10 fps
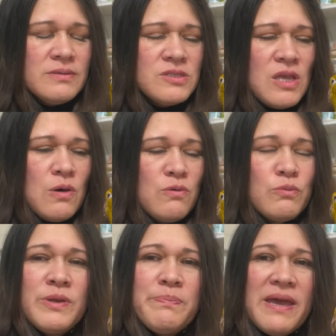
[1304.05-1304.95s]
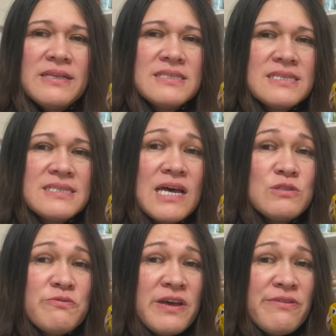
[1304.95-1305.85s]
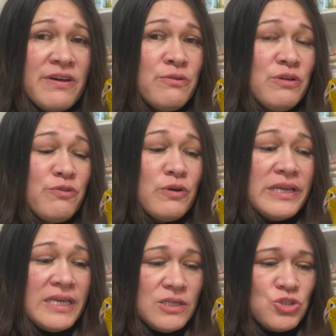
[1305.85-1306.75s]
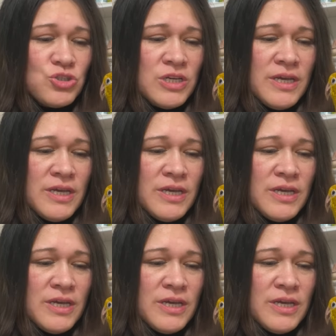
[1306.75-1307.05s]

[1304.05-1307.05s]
So we paid $6,500 for each,